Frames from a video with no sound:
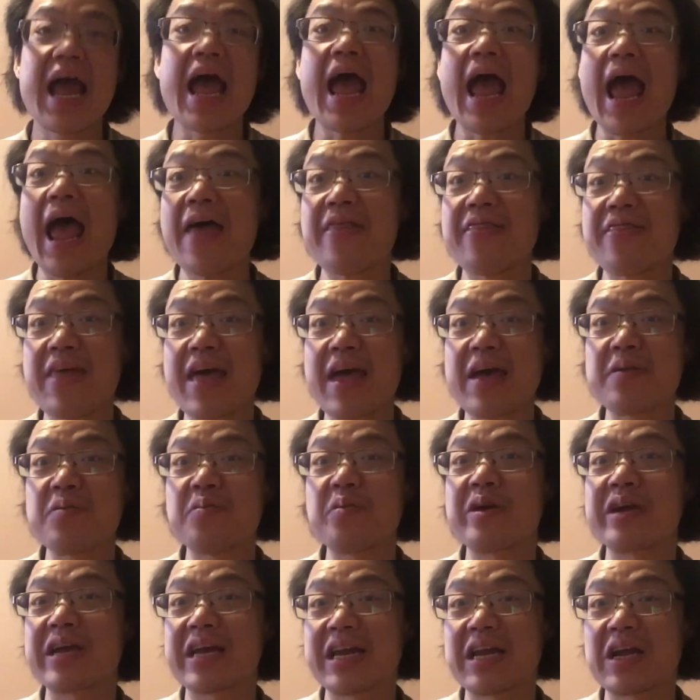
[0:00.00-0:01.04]
and then
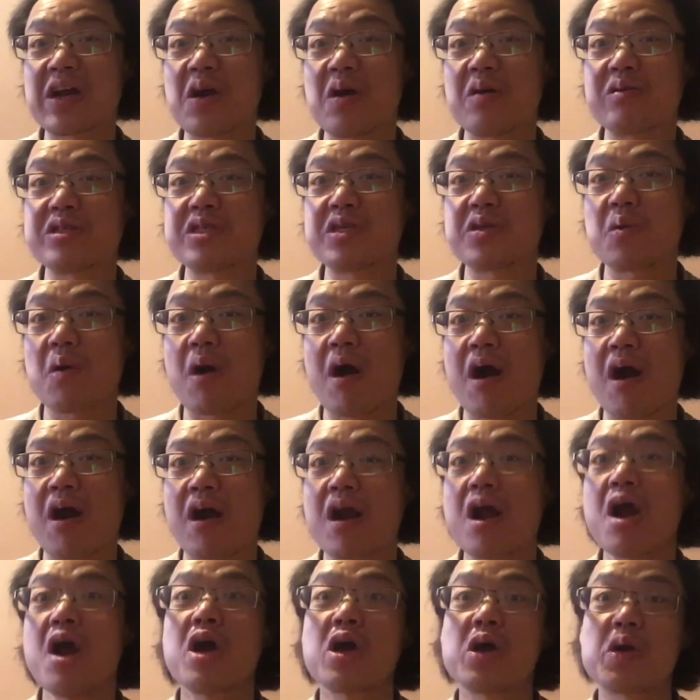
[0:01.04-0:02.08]
we're going to go to our
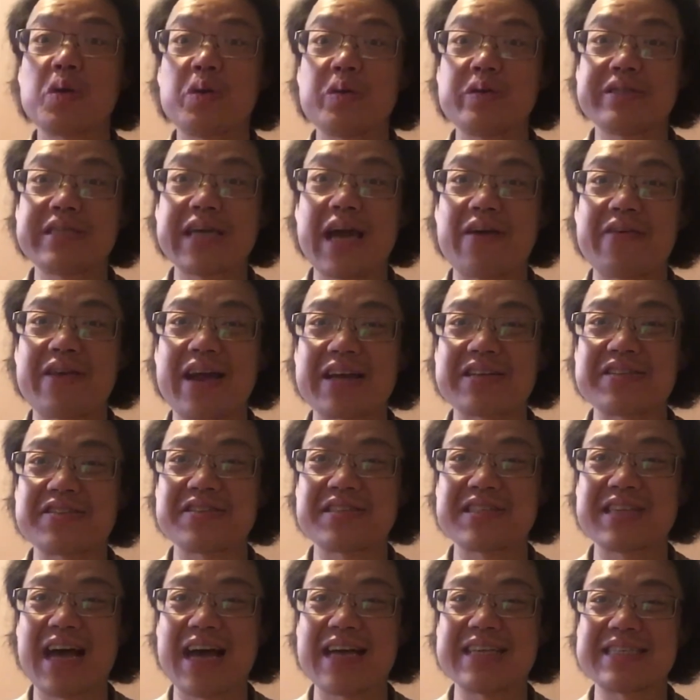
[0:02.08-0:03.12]
cool down
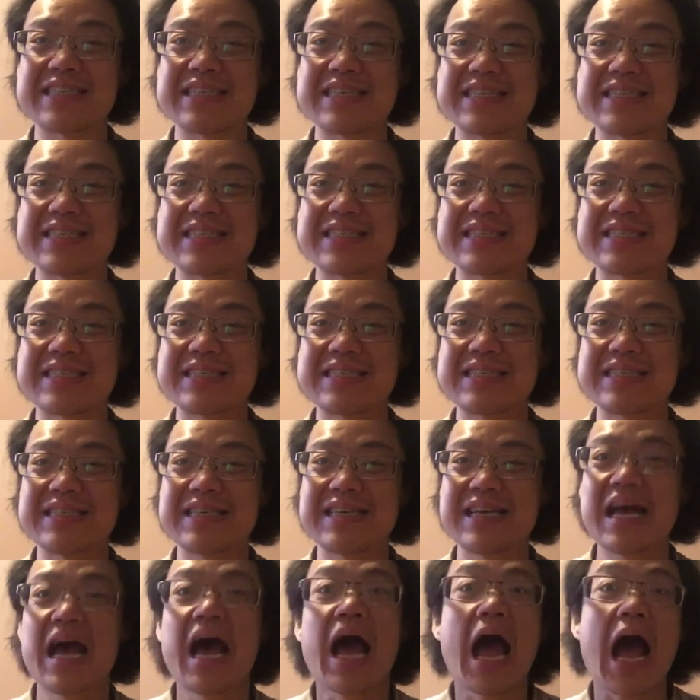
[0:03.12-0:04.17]
exercises.
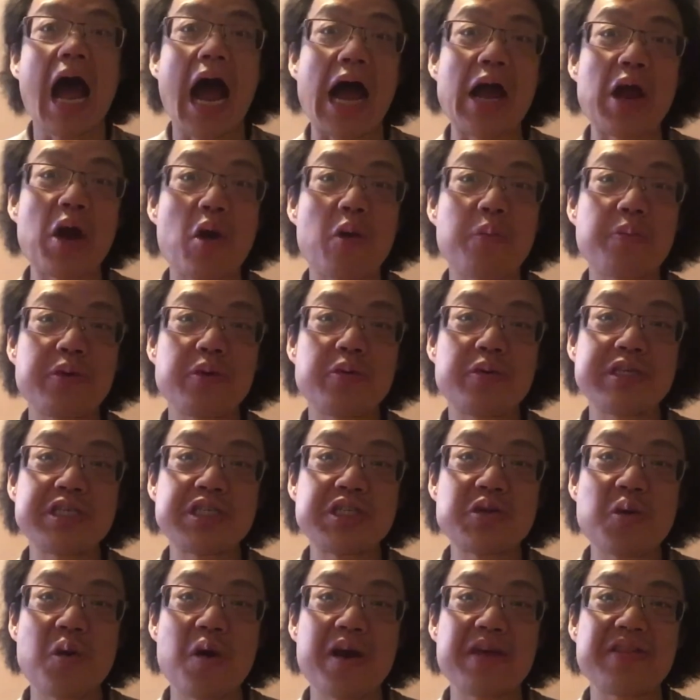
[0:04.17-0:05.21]
I hope you
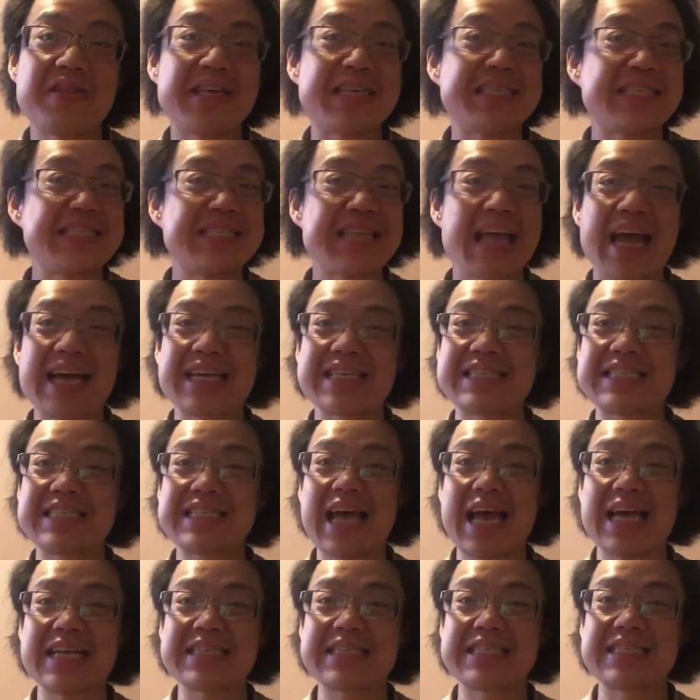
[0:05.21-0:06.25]
enjoy these next
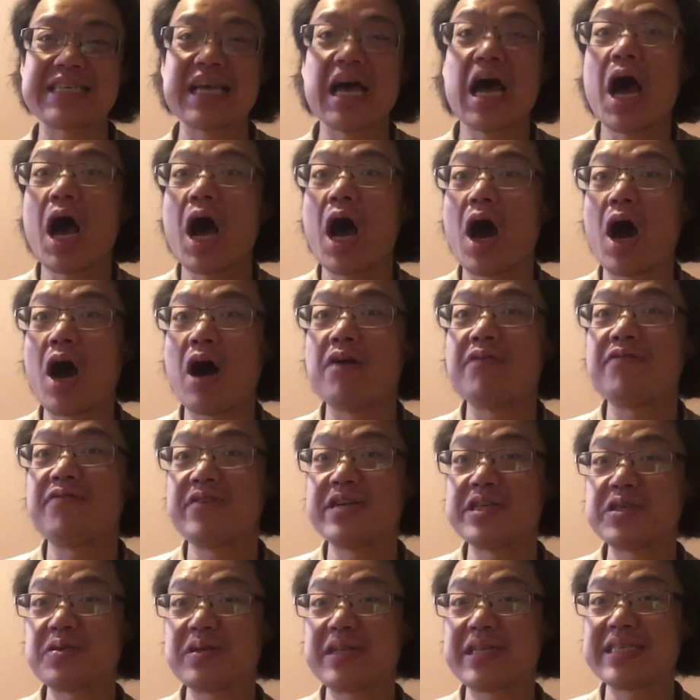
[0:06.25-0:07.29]
sets of
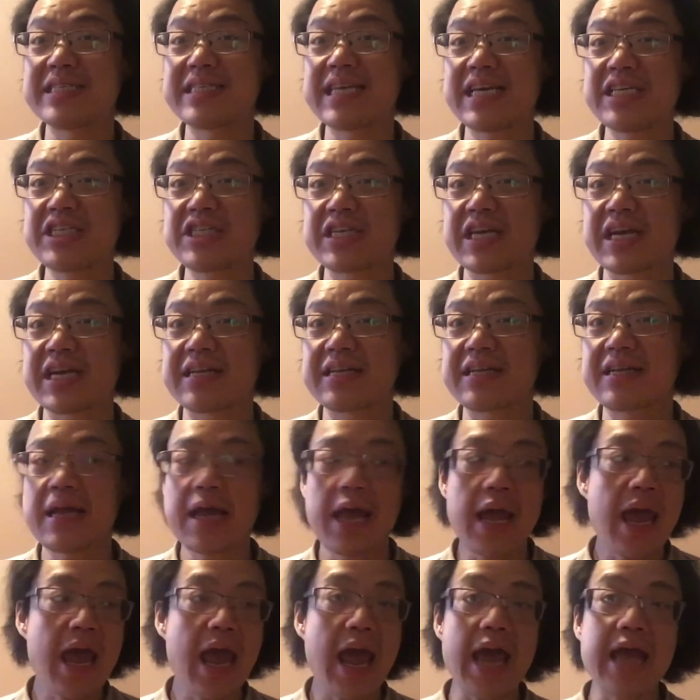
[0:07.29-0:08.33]
visualization.
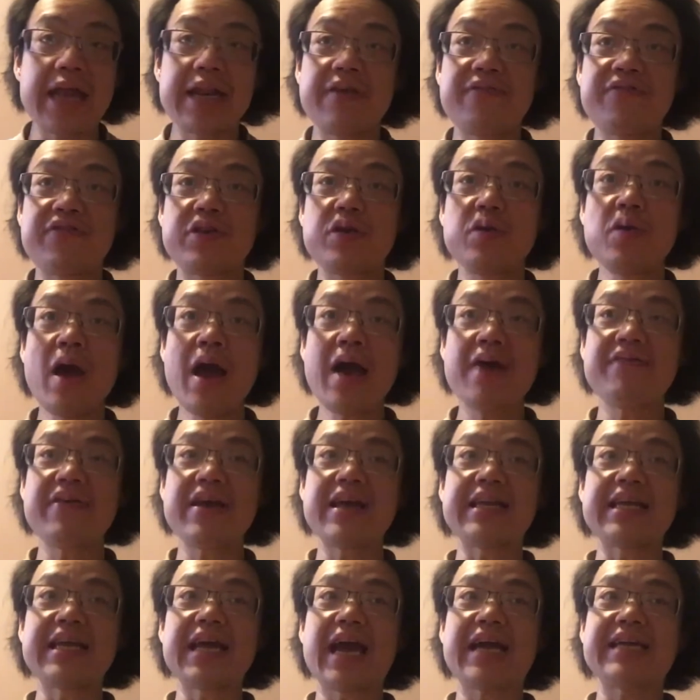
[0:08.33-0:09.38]
And if you have
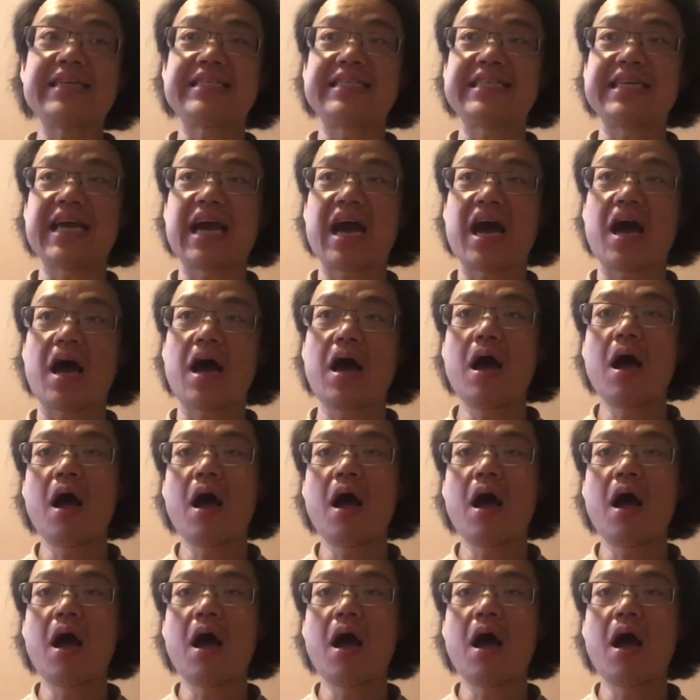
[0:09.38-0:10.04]
any idea